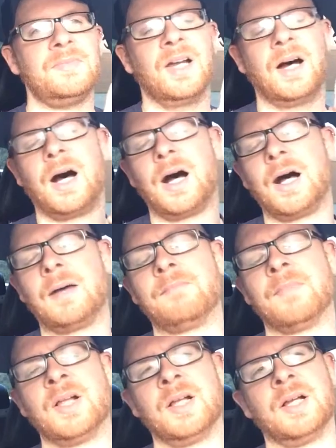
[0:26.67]

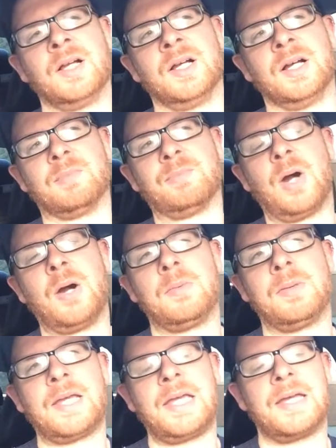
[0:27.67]
Um,
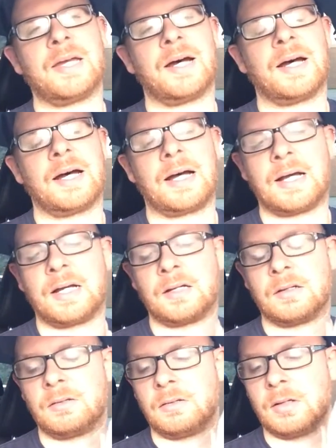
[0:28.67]
probably,
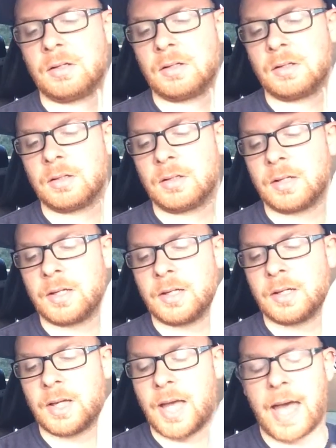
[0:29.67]
uh...
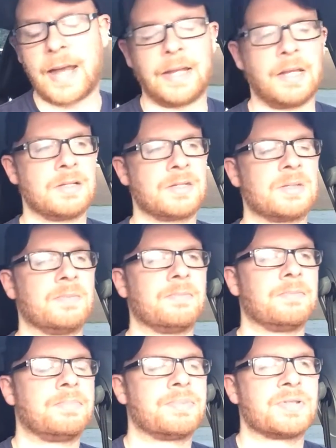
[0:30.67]
add in
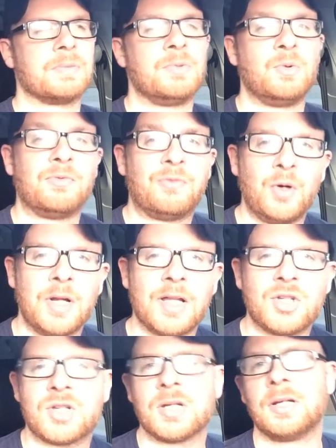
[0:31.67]
some some new
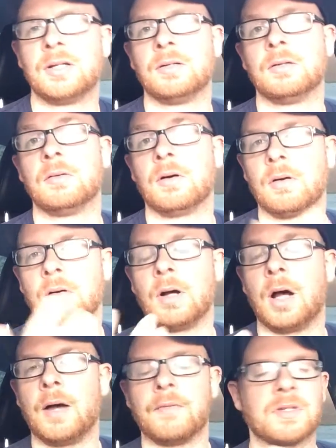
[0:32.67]
footage,
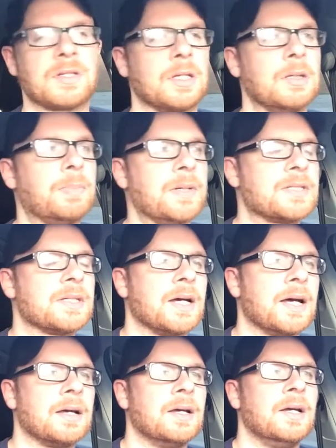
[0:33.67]
obviously, but
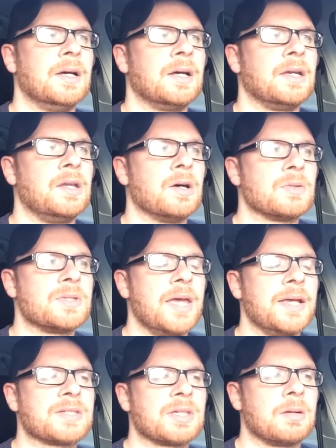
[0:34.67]
uh you know,
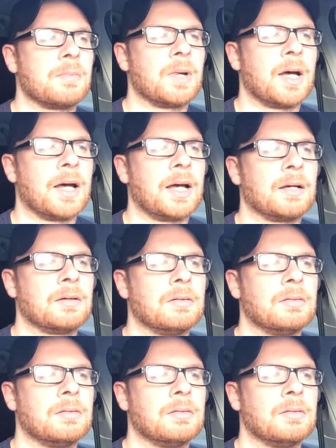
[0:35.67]
take some uh